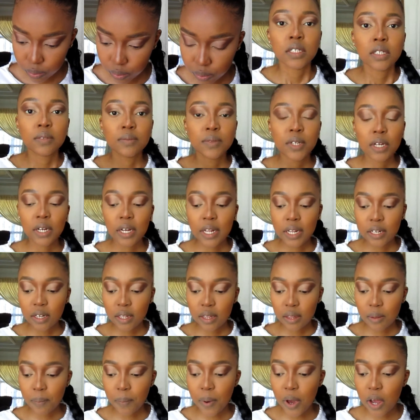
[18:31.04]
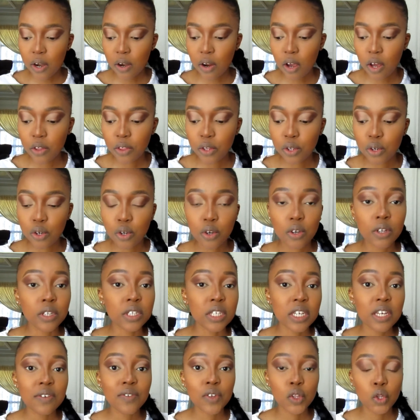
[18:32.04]
So I'm going to let the powder on the nose,
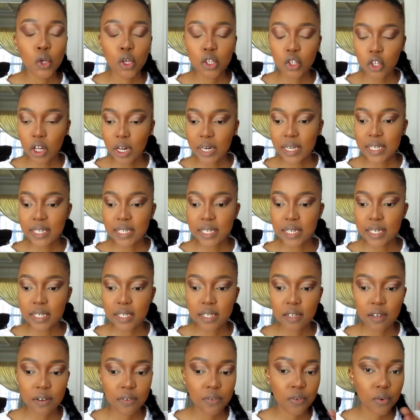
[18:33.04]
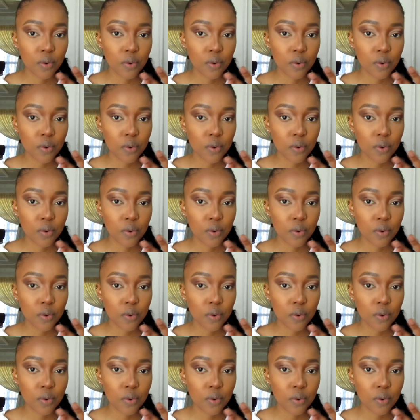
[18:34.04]
even though it's not excessive,